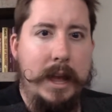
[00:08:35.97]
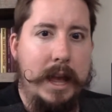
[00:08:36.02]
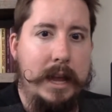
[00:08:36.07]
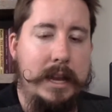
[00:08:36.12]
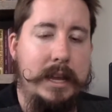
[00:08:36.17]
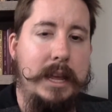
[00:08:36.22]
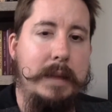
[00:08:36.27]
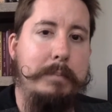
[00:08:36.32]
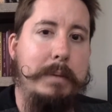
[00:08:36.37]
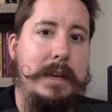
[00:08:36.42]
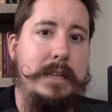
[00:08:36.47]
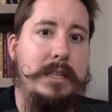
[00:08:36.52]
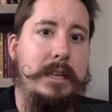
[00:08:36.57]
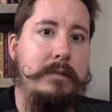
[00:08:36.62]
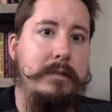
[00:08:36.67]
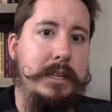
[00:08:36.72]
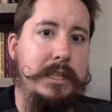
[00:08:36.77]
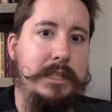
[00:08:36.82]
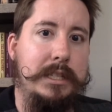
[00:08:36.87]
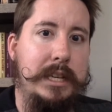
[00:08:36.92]
And he had
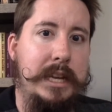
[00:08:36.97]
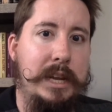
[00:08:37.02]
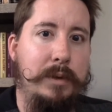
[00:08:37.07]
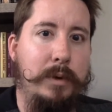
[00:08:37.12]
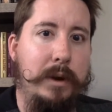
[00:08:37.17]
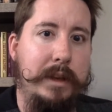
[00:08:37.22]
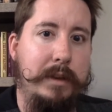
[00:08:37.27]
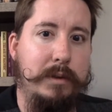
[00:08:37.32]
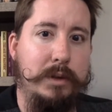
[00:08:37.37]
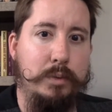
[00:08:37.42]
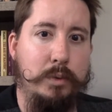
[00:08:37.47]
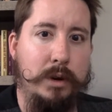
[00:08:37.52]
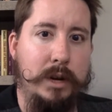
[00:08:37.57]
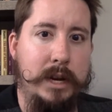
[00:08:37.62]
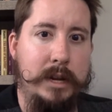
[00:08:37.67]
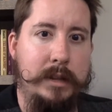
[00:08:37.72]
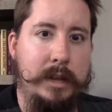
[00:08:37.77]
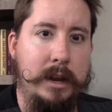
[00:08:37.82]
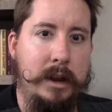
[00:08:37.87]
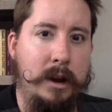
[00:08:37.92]
basically seen while he was
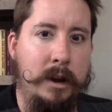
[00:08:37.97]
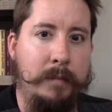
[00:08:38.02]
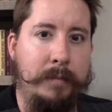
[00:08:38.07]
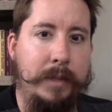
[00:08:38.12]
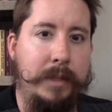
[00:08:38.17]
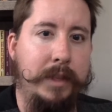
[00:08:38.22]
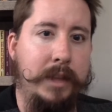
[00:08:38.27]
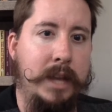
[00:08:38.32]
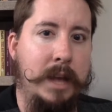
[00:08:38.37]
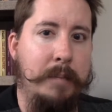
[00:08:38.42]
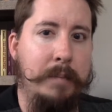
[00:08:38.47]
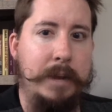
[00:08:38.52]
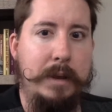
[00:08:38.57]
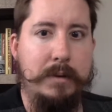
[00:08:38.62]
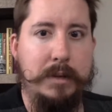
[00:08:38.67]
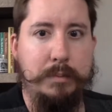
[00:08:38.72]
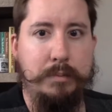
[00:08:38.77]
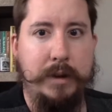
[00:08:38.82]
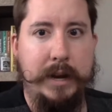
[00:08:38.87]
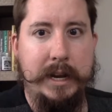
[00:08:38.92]
working there that the company
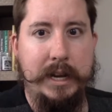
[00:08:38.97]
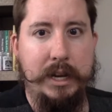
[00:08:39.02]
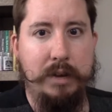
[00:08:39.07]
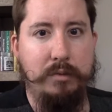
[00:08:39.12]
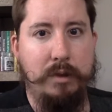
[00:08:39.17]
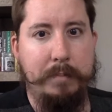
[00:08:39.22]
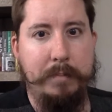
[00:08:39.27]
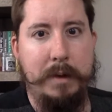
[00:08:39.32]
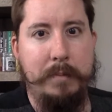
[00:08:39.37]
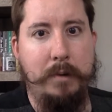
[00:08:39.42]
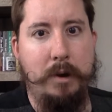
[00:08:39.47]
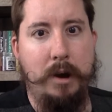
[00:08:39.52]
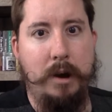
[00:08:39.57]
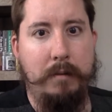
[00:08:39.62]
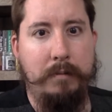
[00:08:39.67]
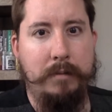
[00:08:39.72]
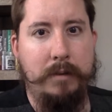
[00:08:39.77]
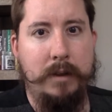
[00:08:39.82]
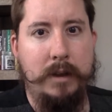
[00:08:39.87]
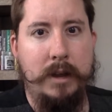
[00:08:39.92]
was planning to rip him
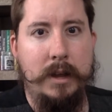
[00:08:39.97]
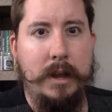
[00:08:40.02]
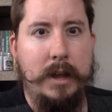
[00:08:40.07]
off,